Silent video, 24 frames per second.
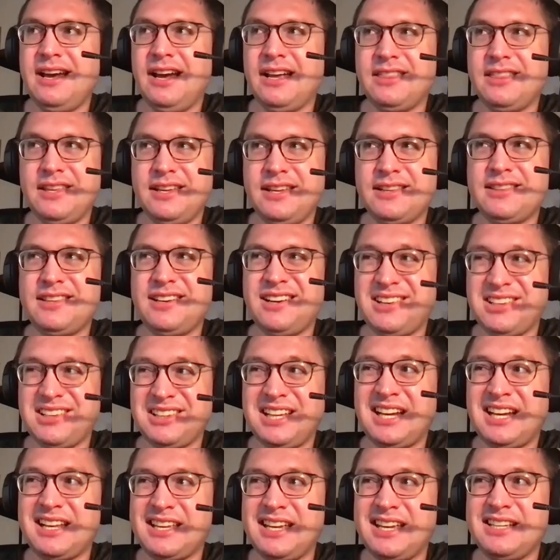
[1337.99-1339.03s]
I think there are a
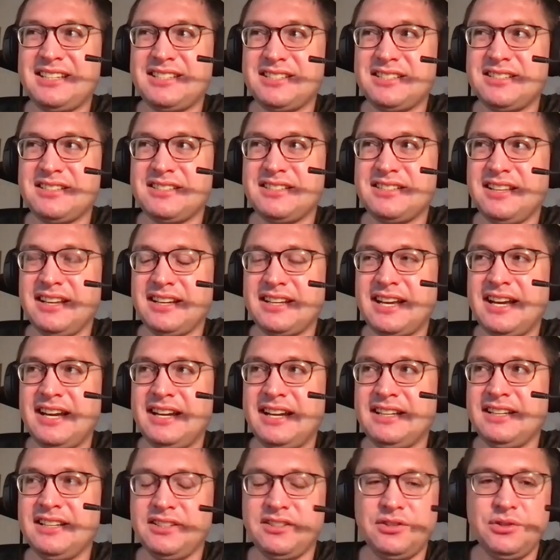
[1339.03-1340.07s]
lot of cases that
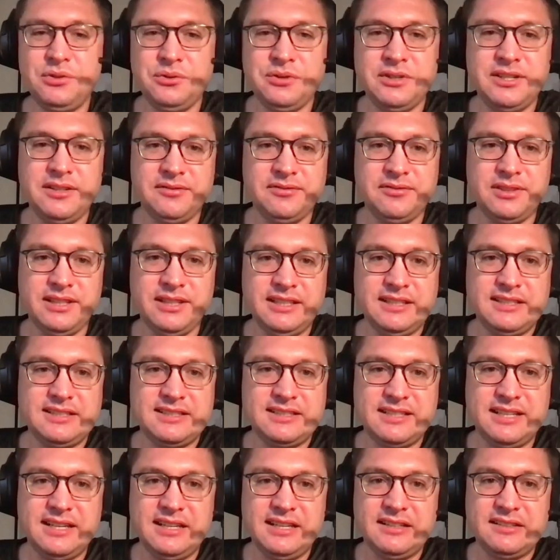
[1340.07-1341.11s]
kind of intuitively
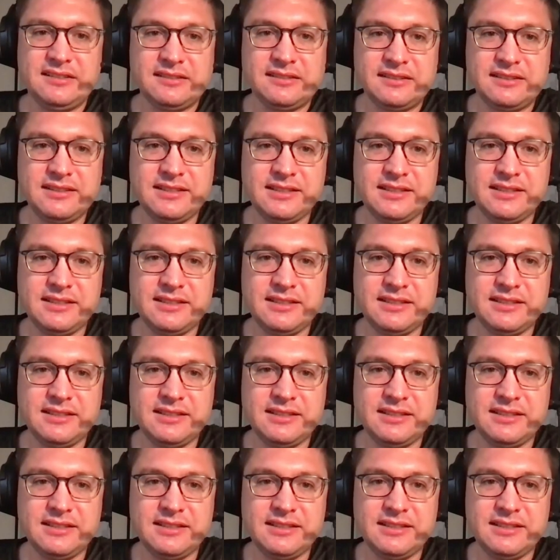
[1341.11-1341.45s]
say